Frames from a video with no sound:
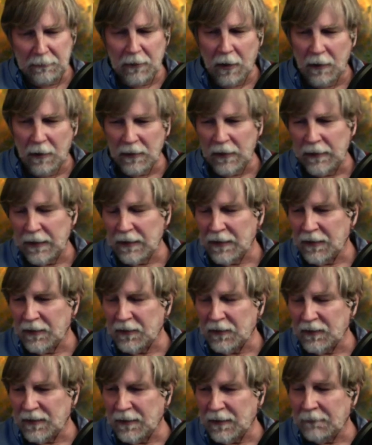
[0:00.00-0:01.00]
all of that kind
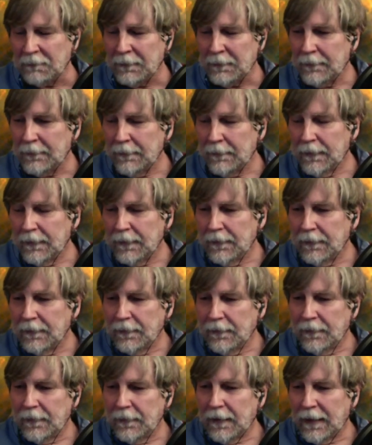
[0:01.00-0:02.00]
of stuff.
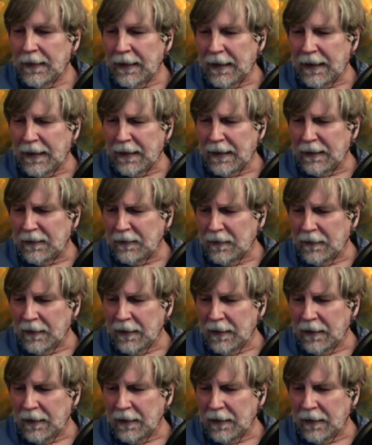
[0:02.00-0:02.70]
And